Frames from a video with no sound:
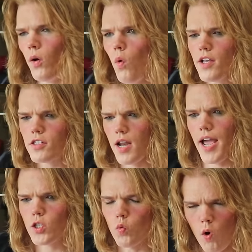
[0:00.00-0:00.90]
It was
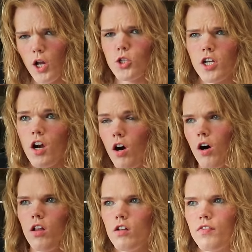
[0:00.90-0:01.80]
nice watching
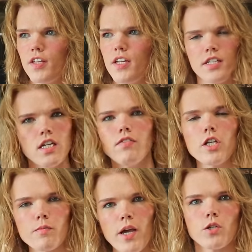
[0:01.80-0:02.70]
all of the
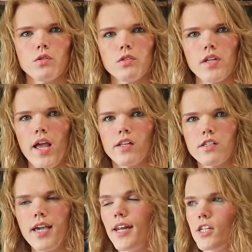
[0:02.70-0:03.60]
TV specials
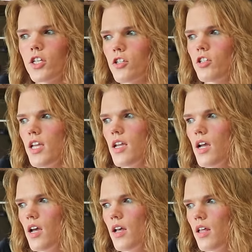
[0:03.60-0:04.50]
and getting to see
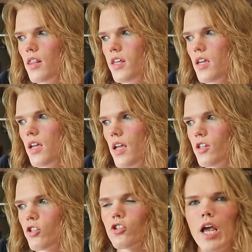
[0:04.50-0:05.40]
the
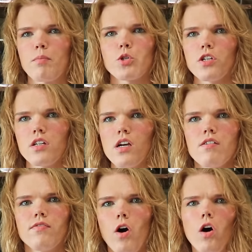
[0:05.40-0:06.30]
inception
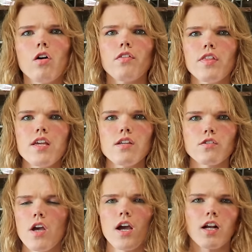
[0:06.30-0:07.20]
of all
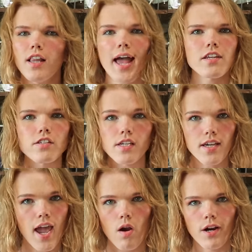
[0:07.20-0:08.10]
these classic
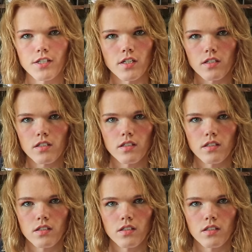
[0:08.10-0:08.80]
characters.